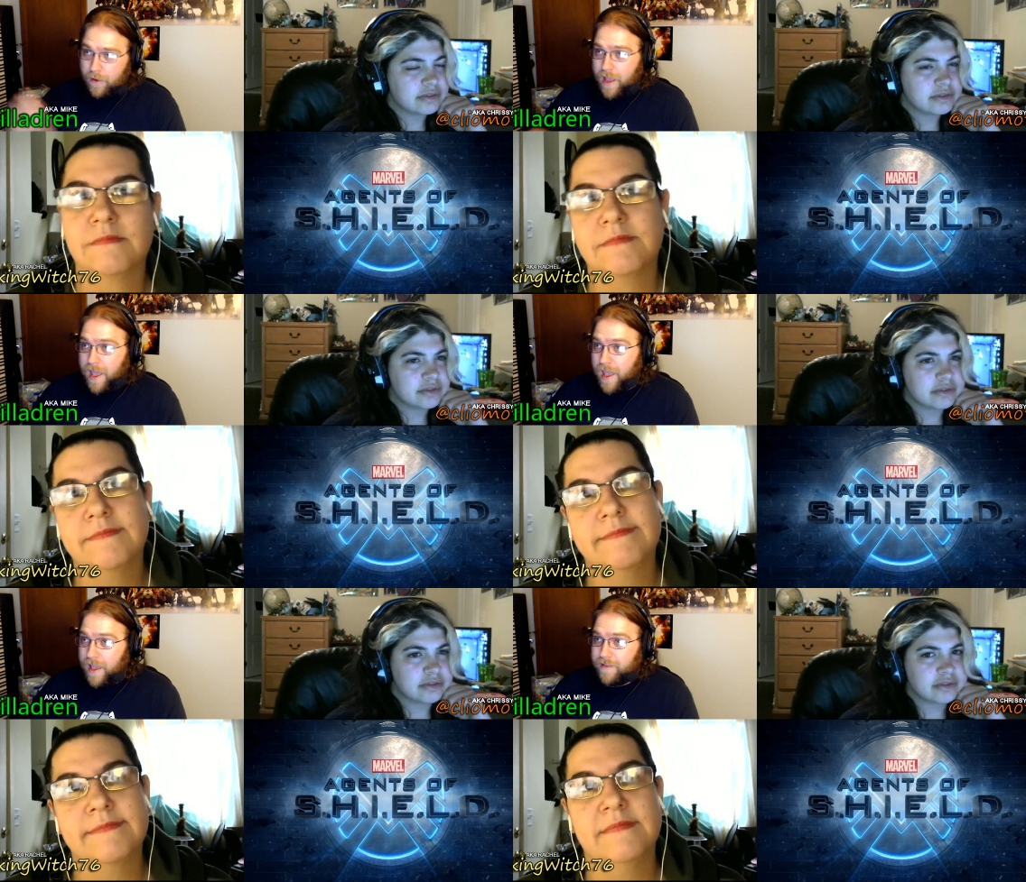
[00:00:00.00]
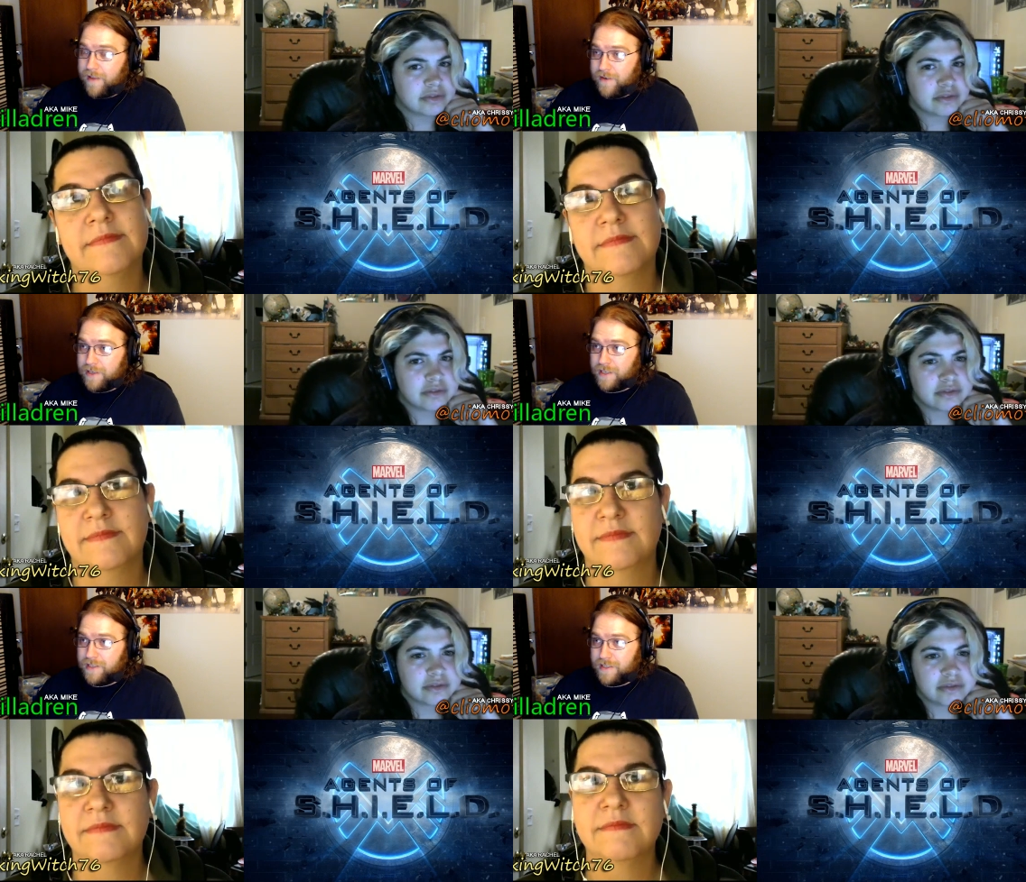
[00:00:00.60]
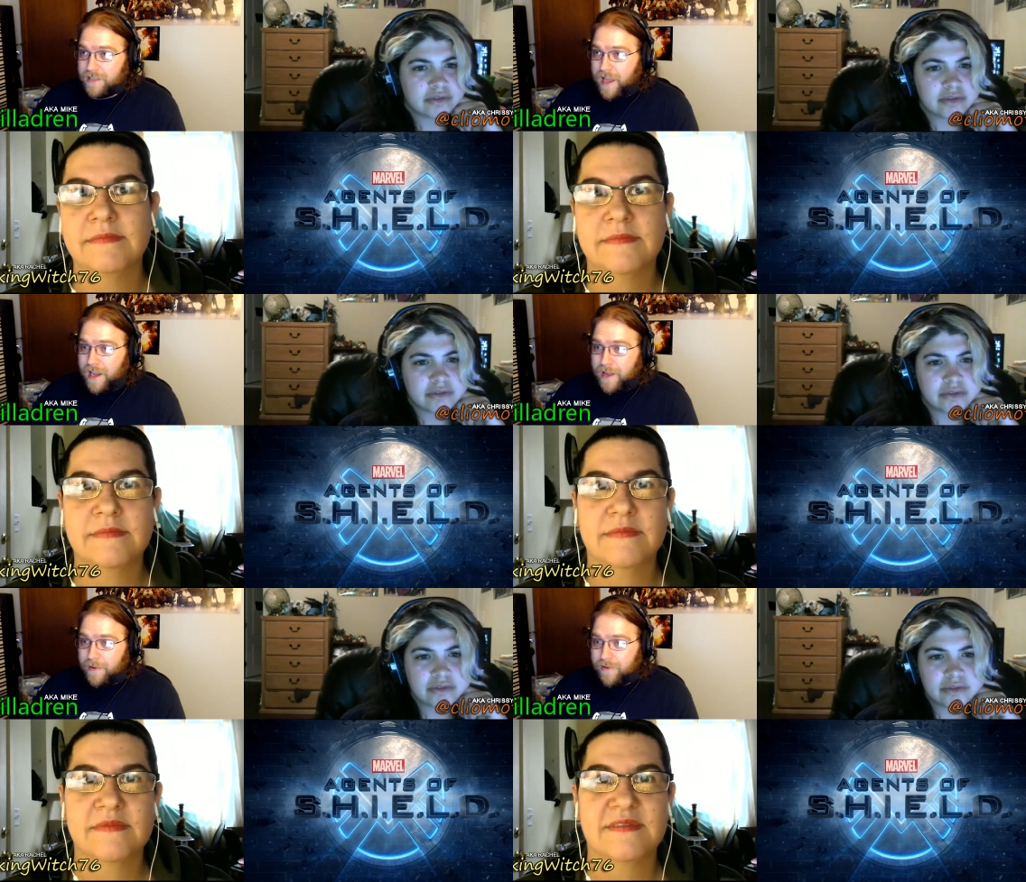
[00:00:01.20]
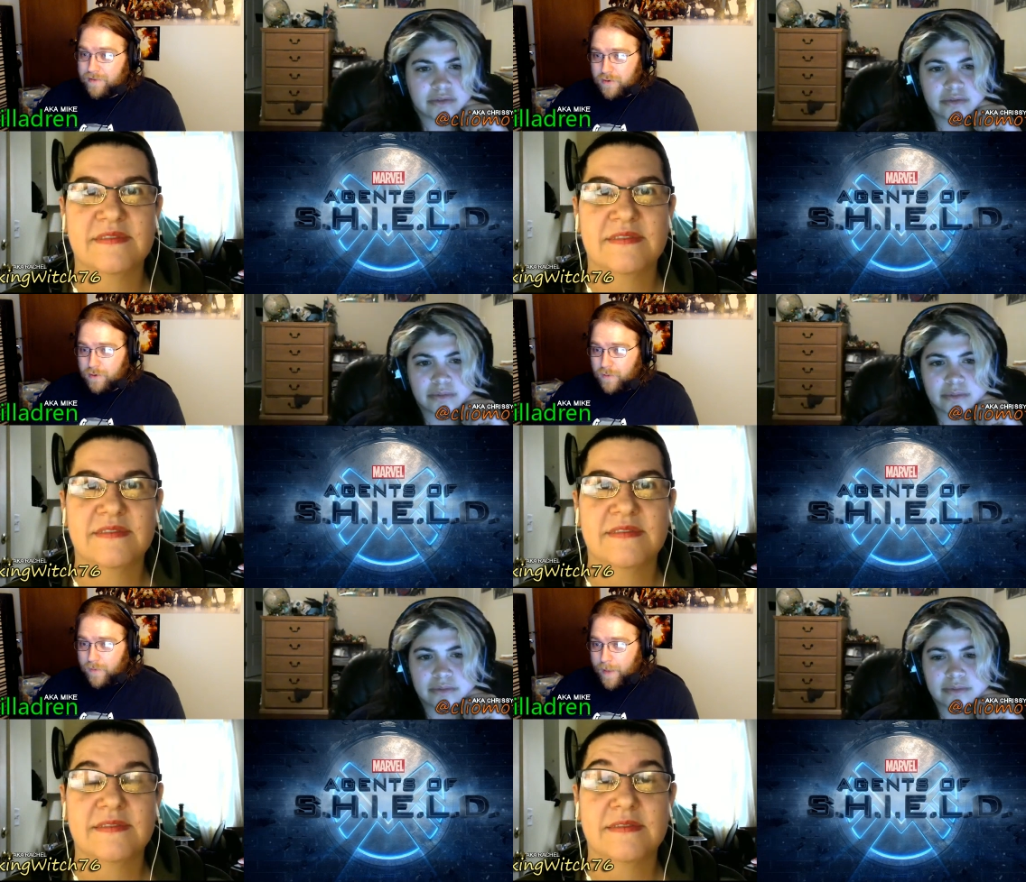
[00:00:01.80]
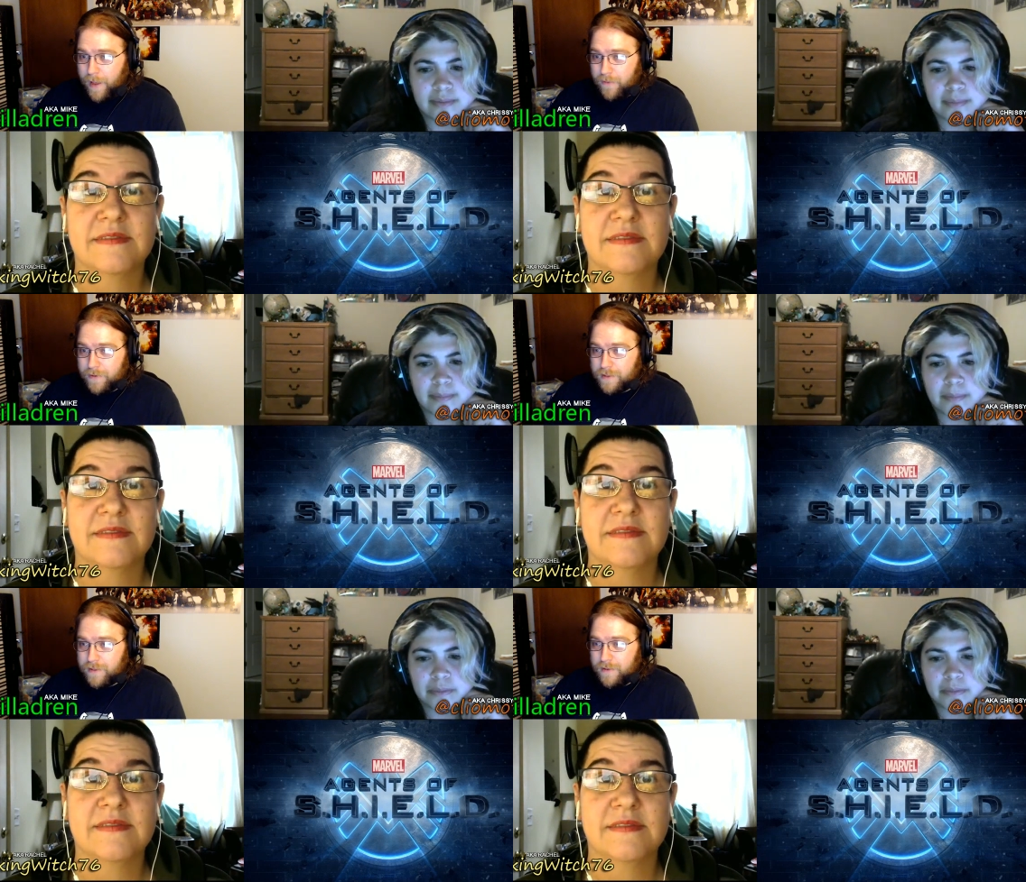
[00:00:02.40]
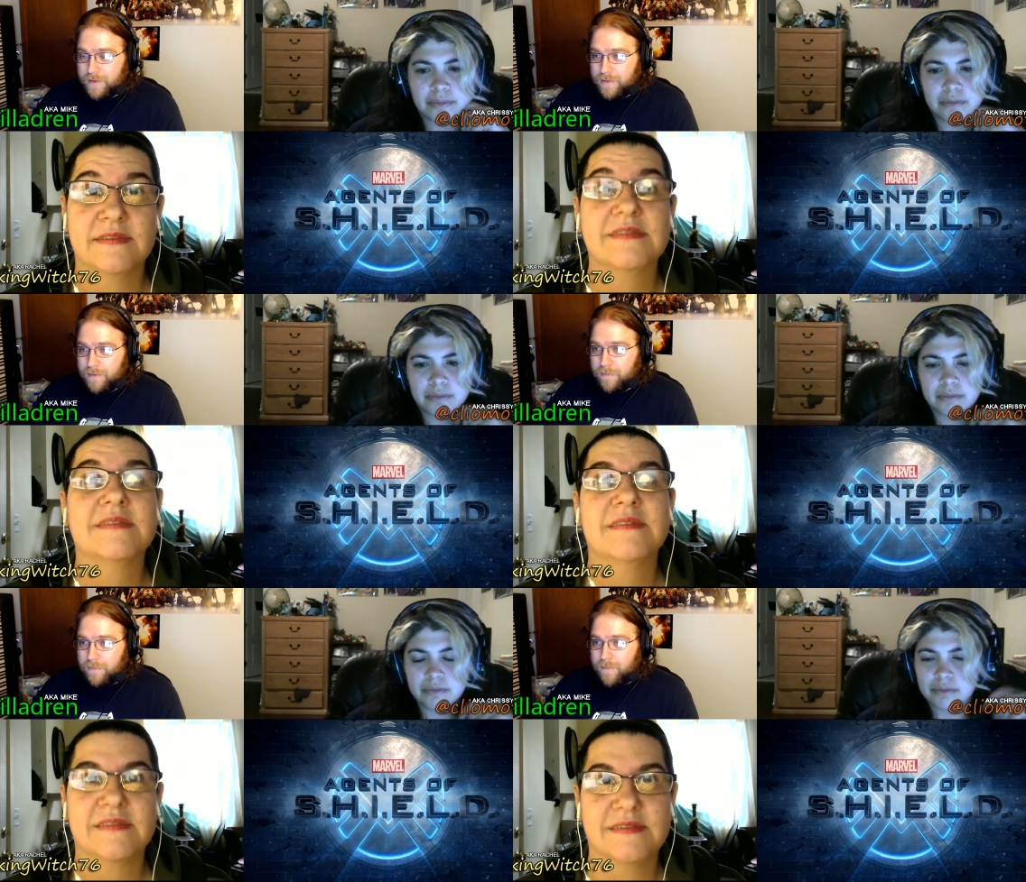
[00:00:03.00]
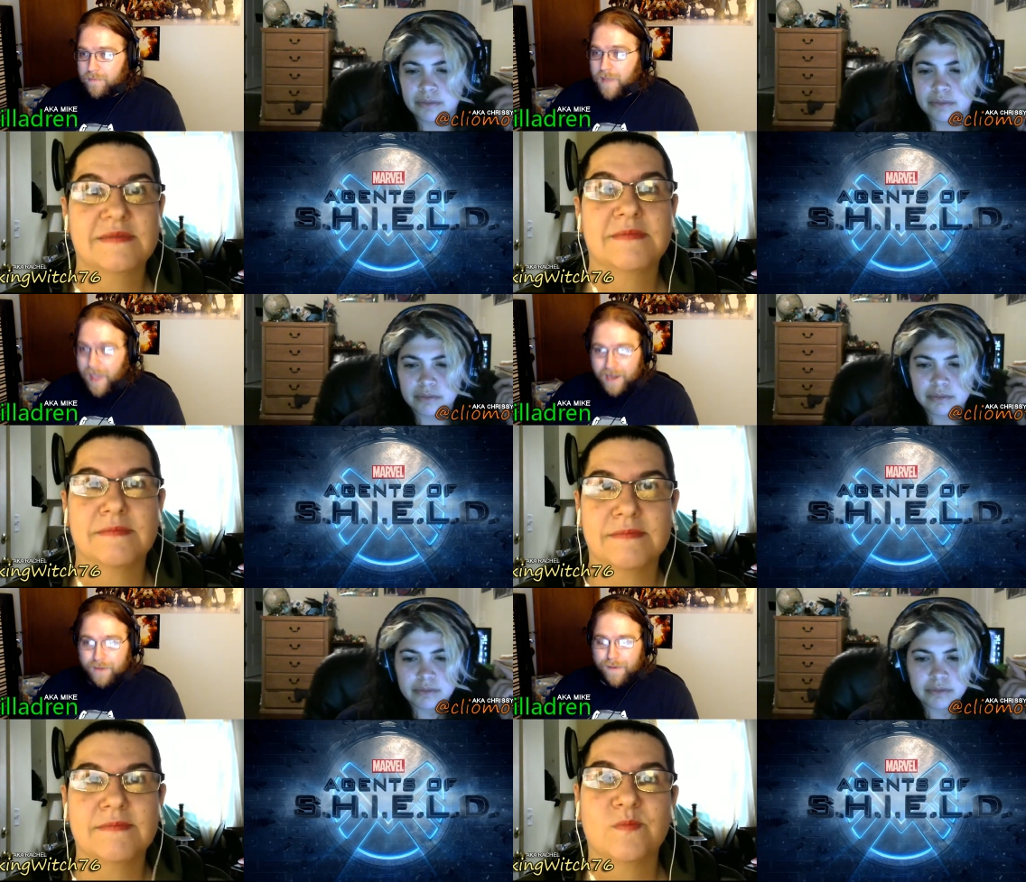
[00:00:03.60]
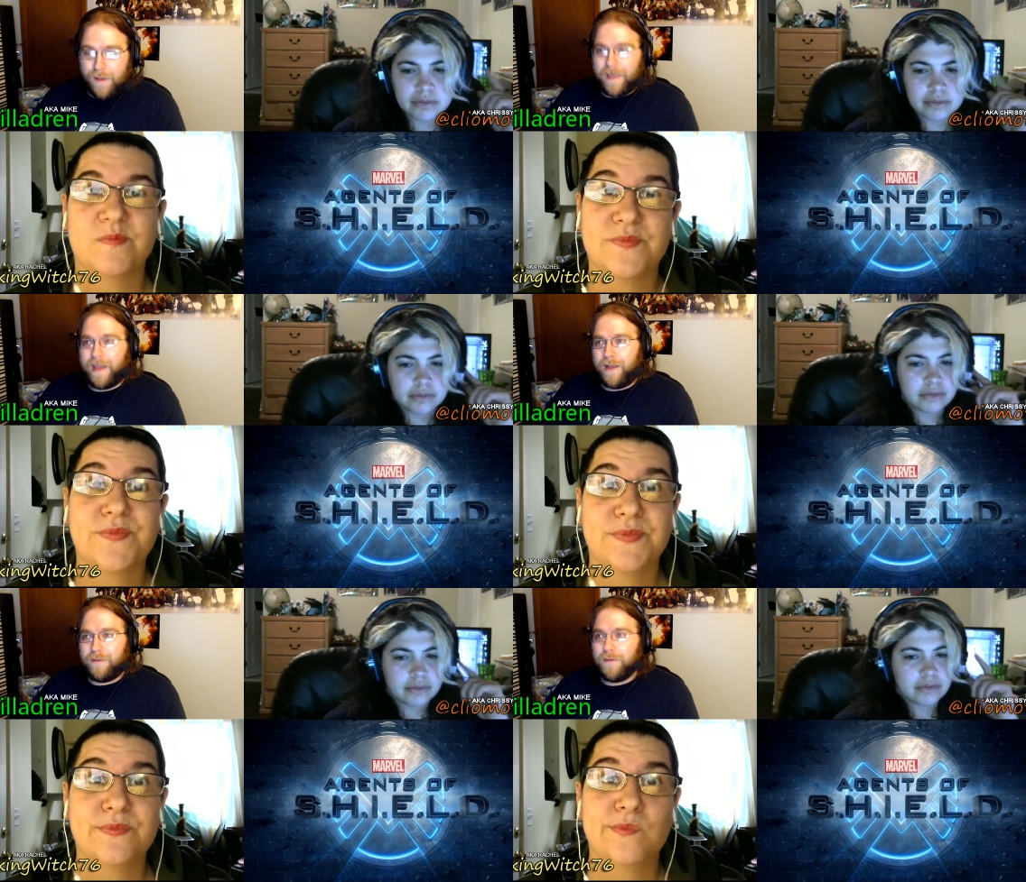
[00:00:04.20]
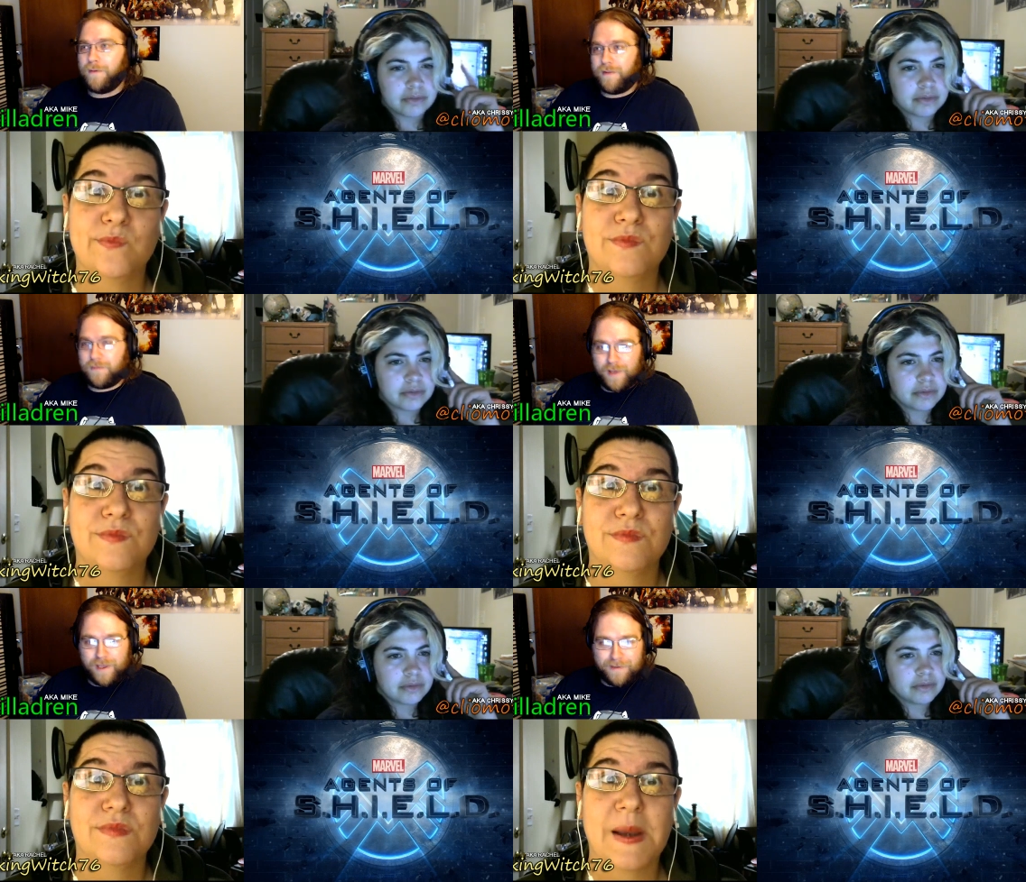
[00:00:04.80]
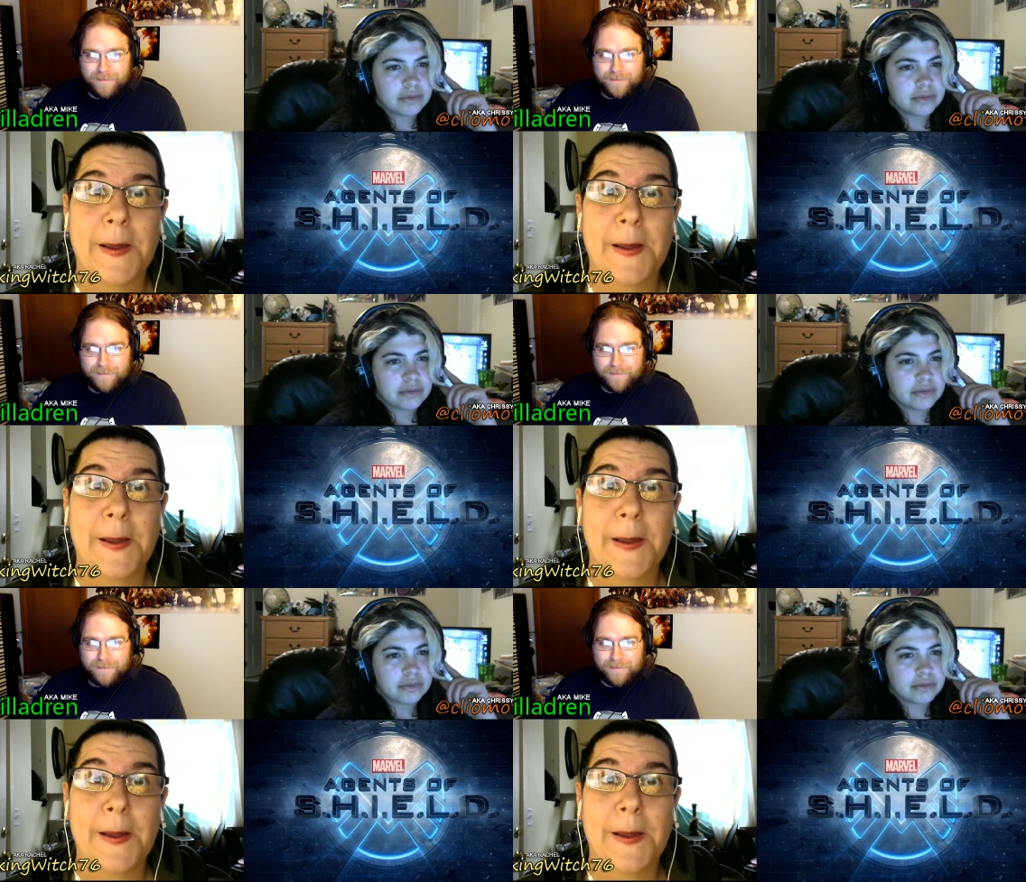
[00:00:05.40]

Speaker 1: Hey, Terradun, Skye now has control of her powers. Ada found that out too this week,